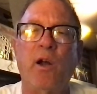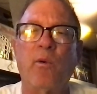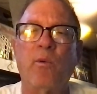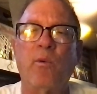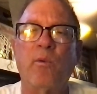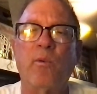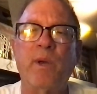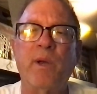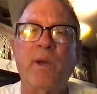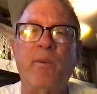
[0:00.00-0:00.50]

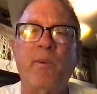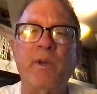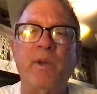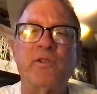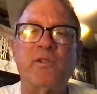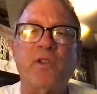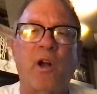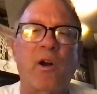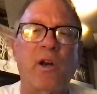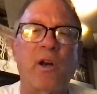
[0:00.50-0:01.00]
we
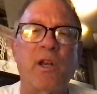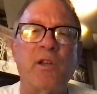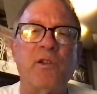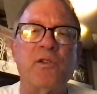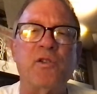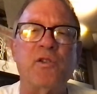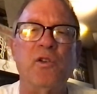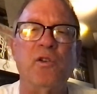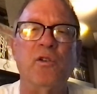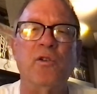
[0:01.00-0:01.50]
started
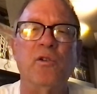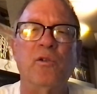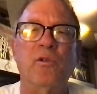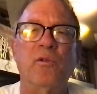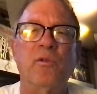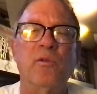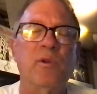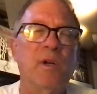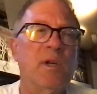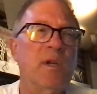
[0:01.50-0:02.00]

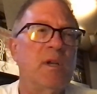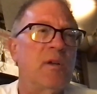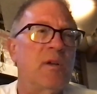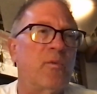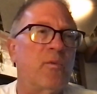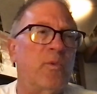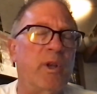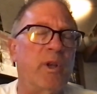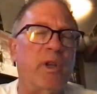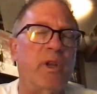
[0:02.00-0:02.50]
to
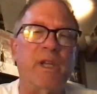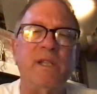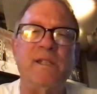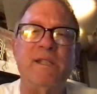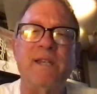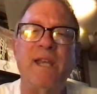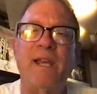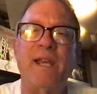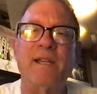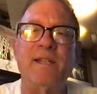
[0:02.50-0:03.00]
really
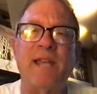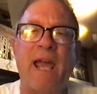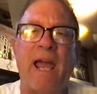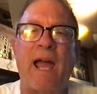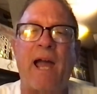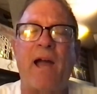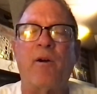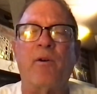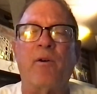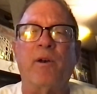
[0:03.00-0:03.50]
dig
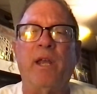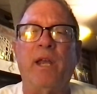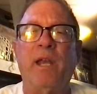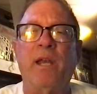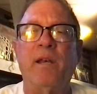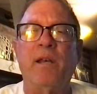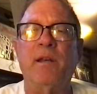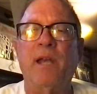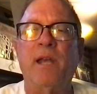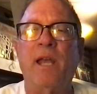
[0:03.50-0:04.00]
down
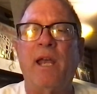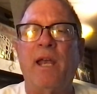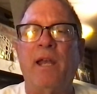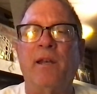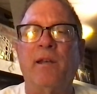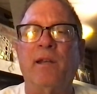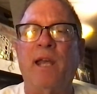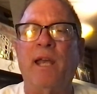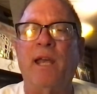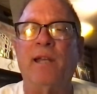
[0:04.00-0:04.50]

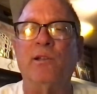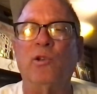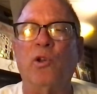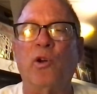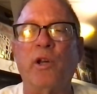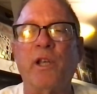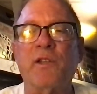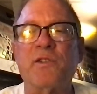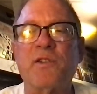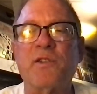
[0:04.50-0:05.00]
and
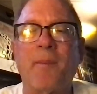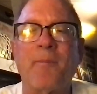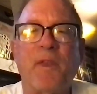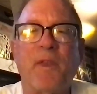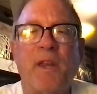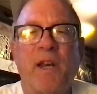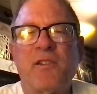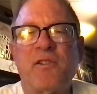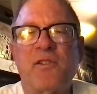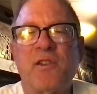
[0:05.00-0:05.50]
look at
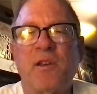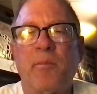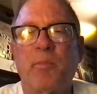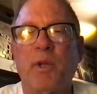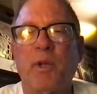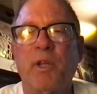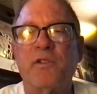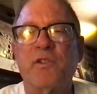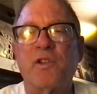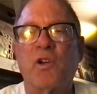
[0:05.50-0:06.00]
something as
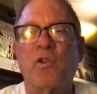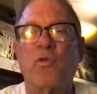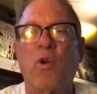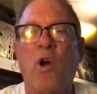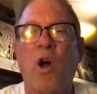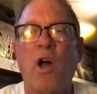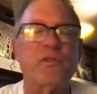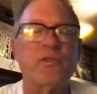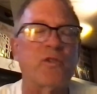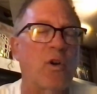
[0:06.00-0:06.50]
simple as a
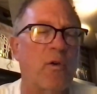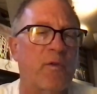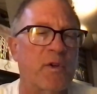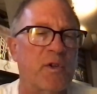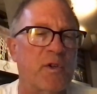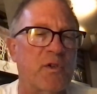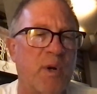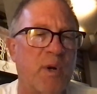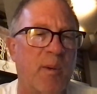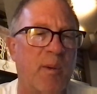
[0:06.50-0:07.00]

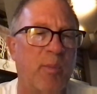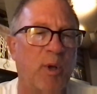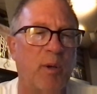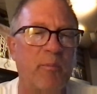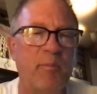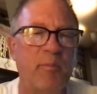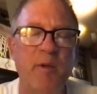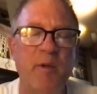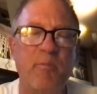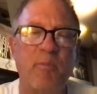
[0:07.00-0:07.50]
crossover dribble,
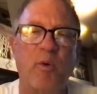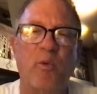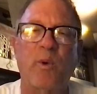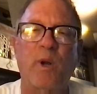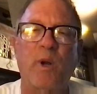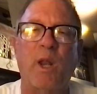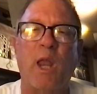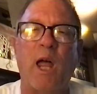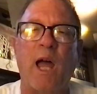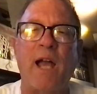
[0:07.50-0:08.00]
and people
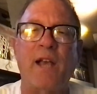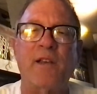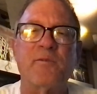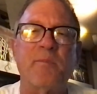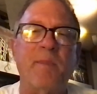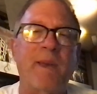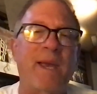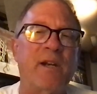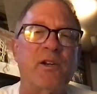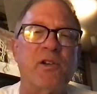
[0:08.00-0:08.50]
realized, man,